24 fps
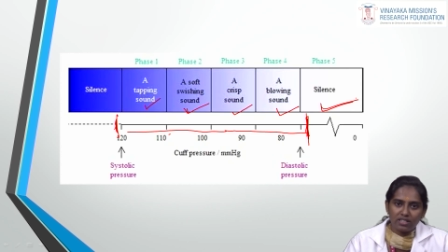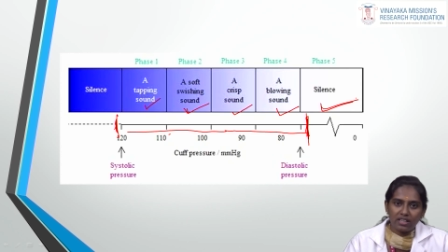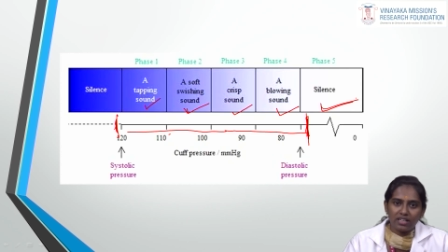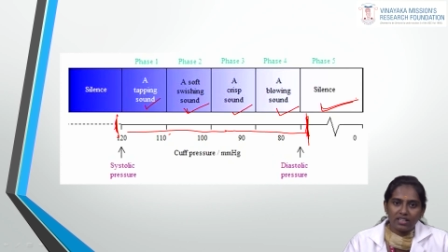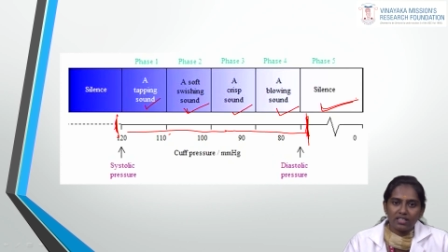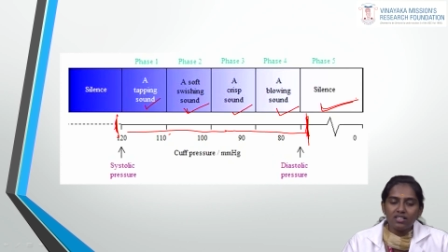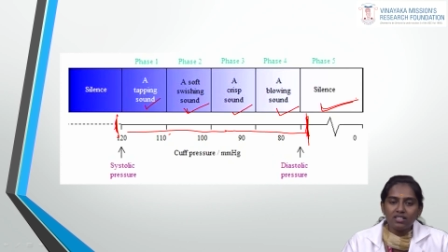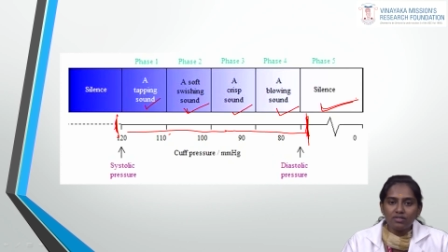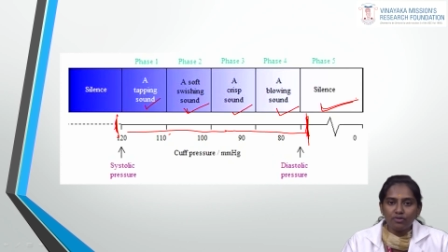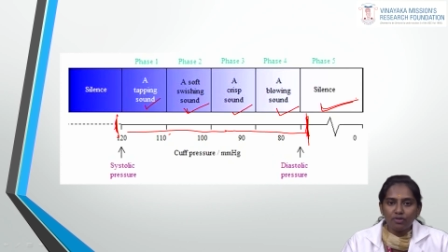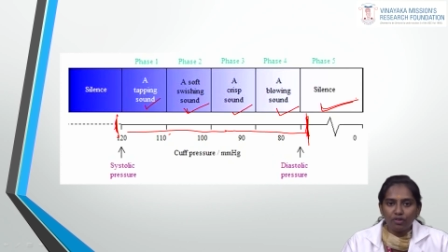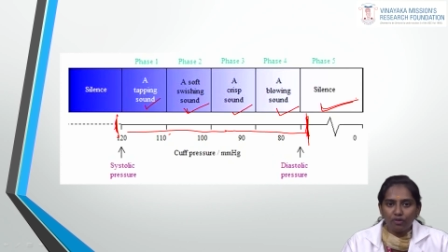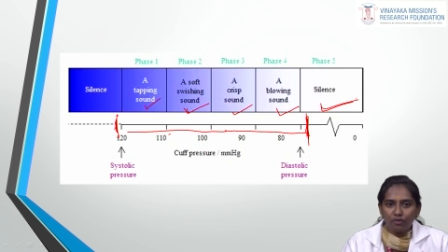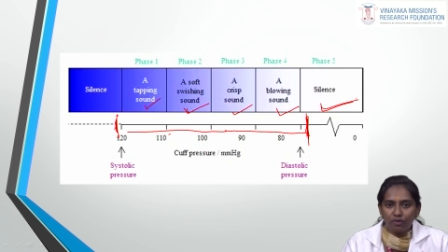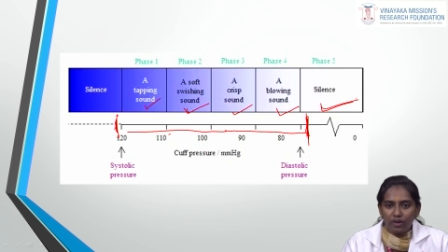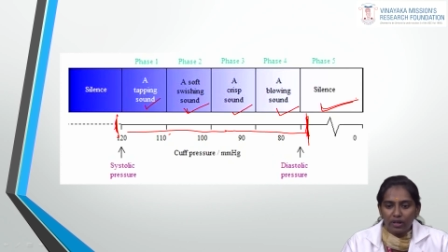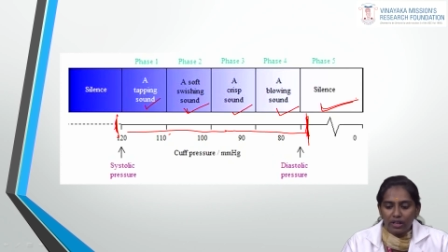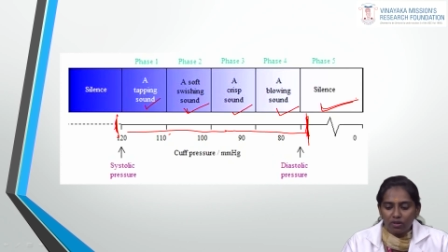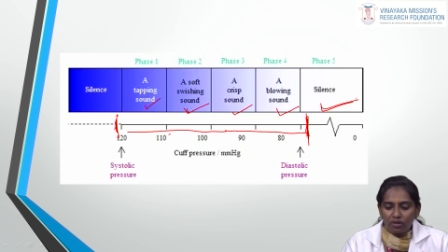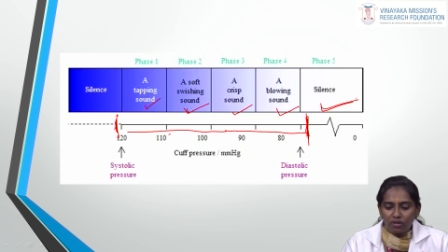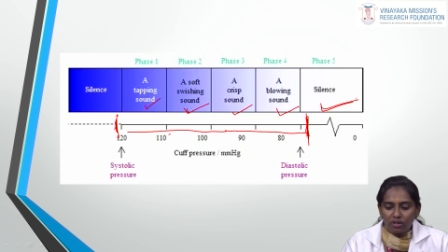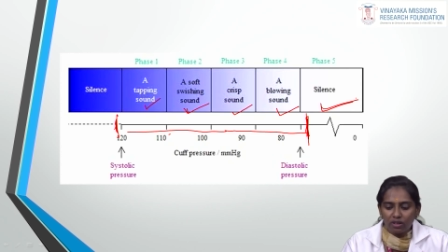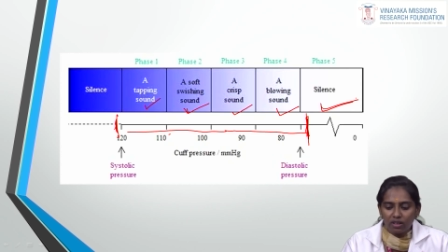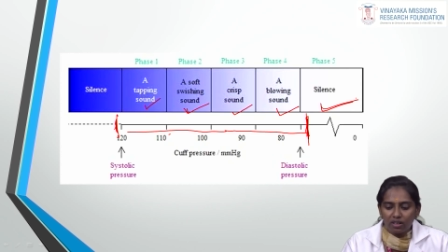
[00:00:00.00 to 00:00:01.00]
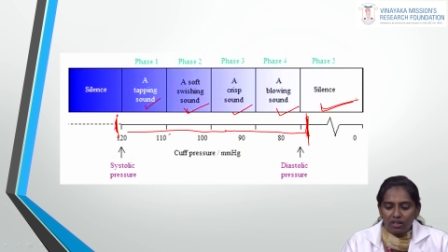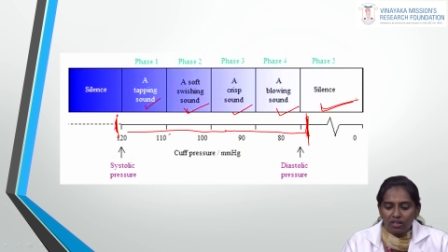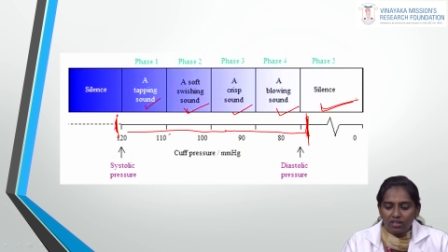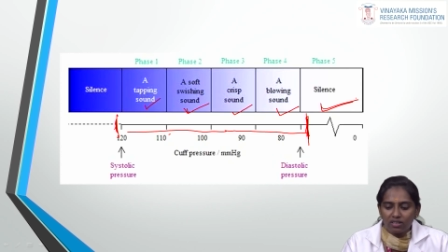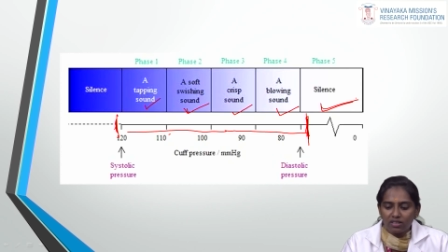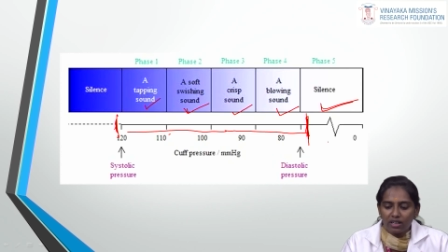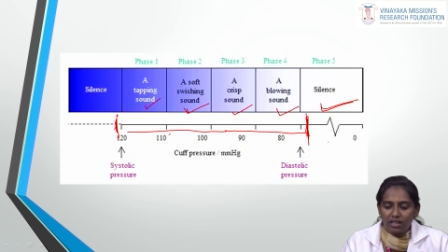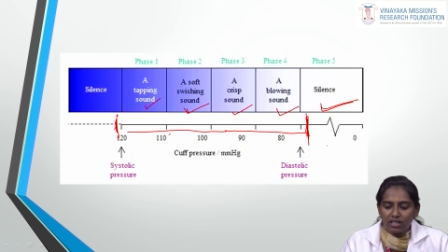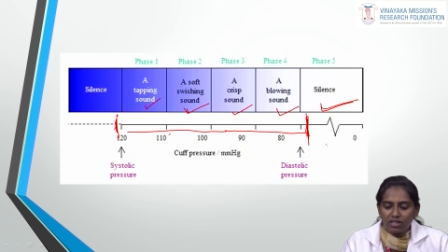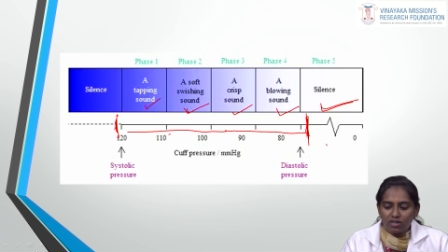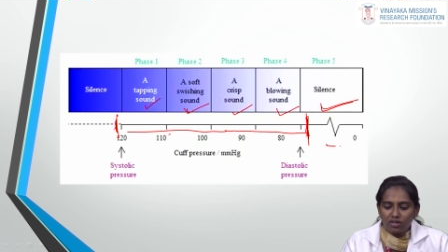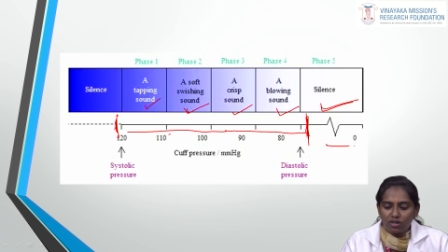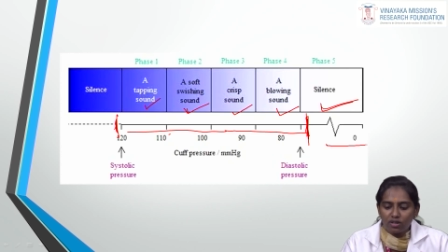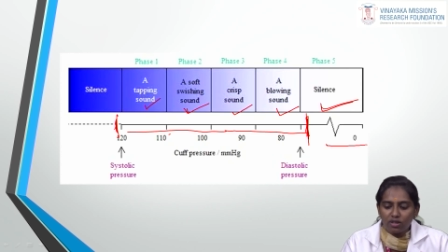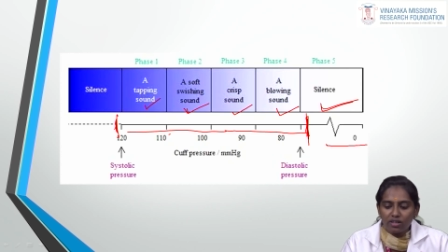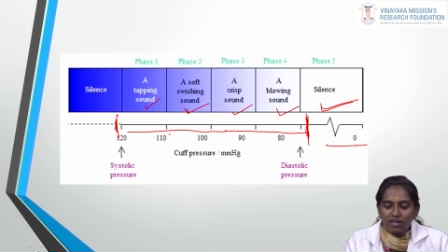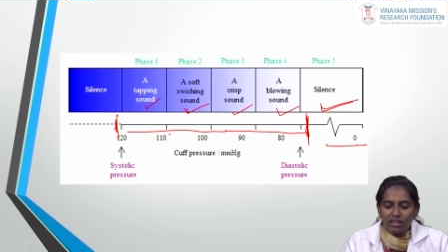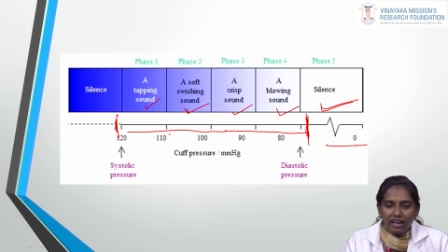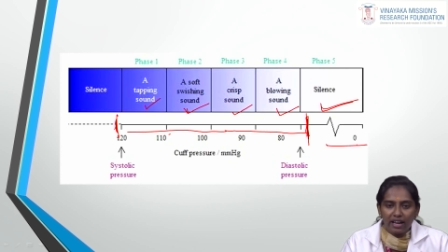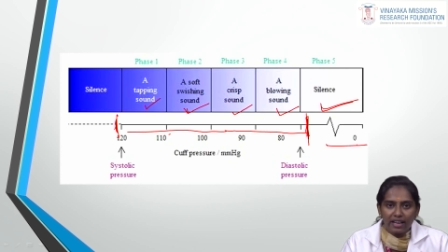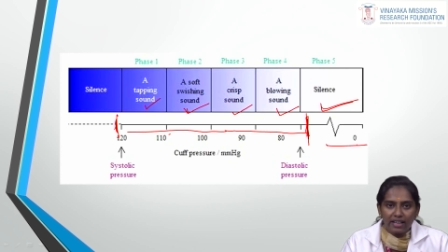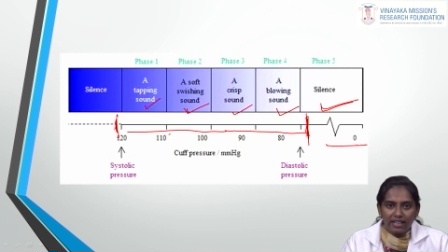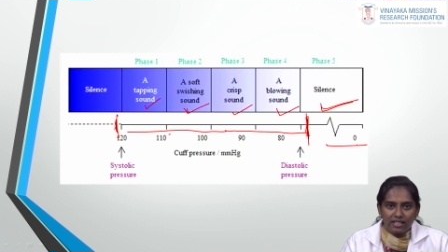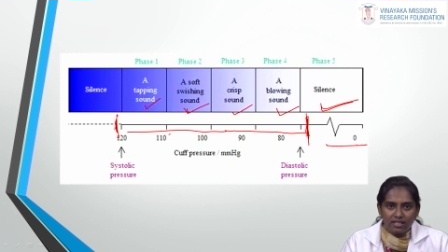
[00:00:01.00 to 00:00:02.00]
that is 15 to 30 seconds is your
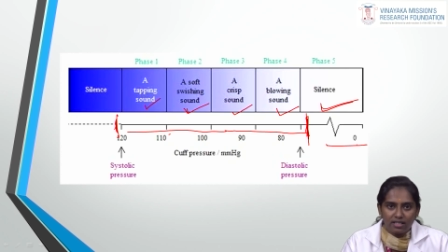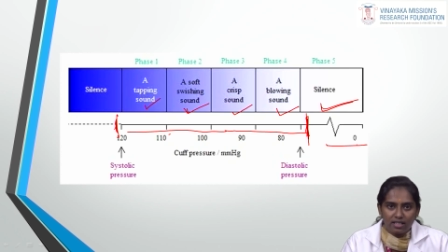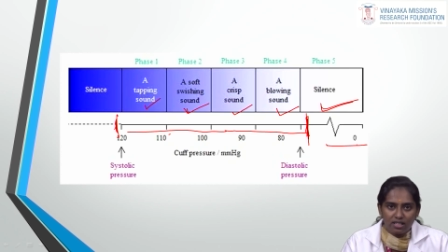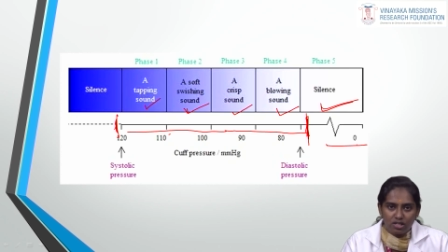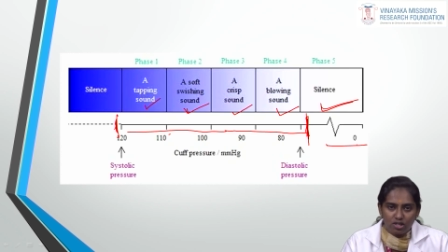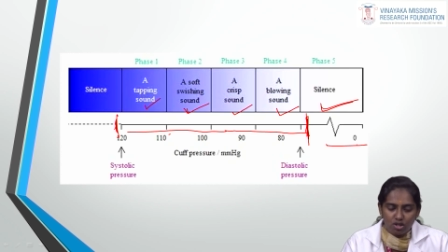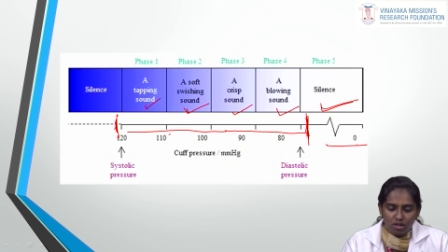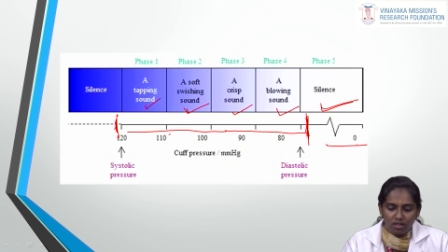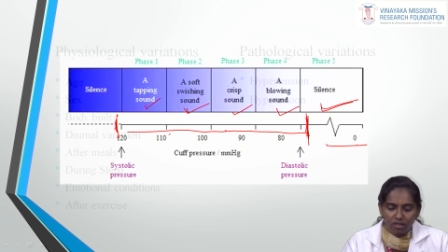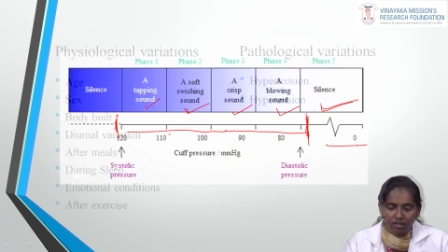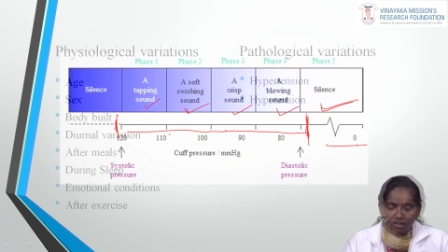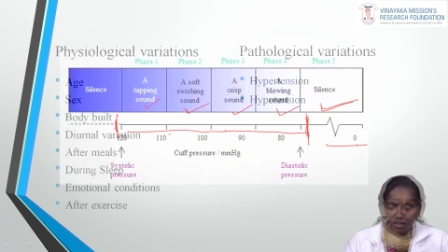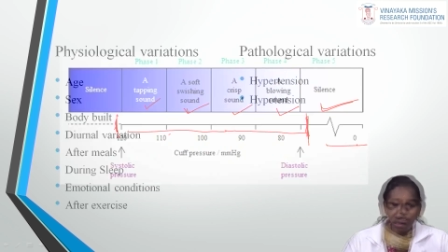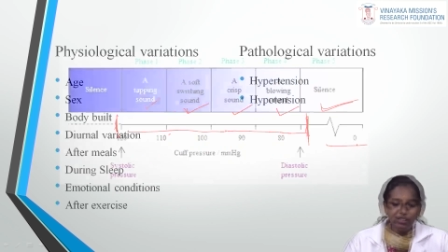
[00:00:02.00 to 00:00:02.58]
relaxation.